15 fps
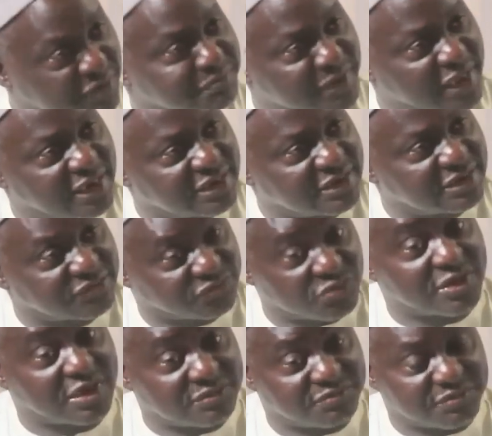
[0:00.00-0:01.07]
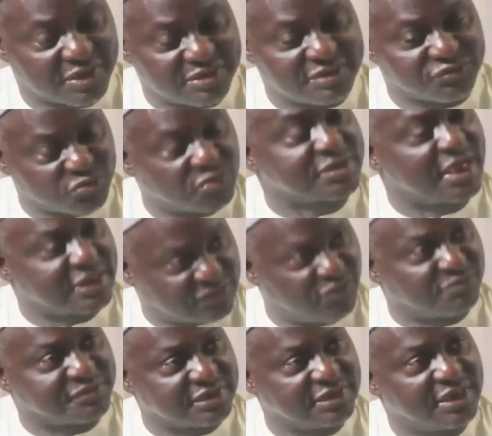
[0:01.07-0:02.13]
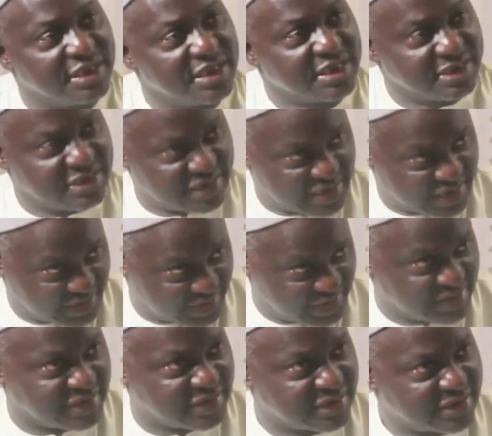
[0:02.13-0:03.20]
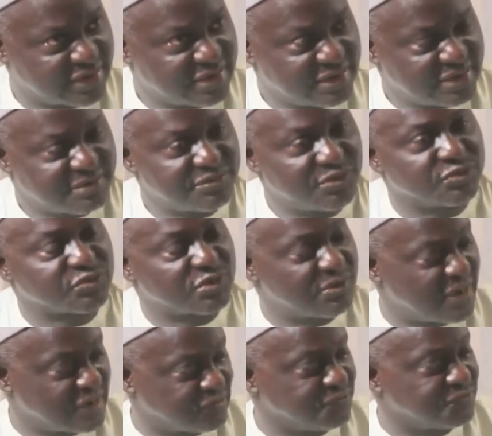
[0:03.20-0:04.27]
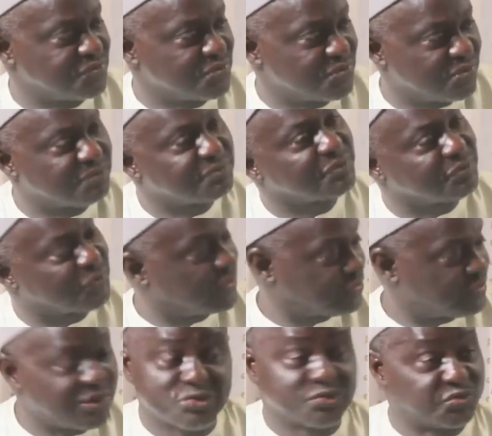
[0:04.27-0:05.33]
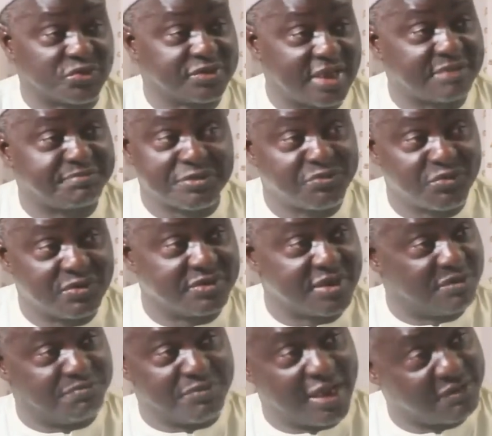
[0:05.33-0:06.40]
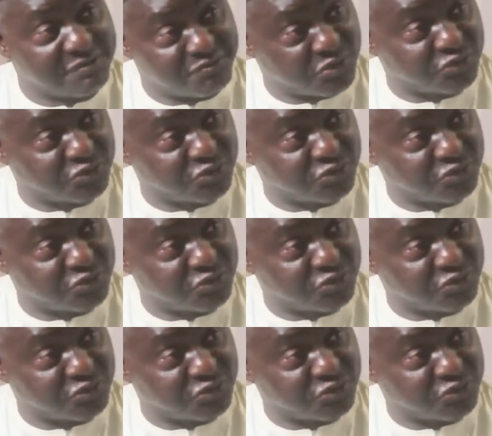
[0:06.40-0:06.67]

preparing this, so that when the society comes in, they are ready. Because otherwise, because when you society, people will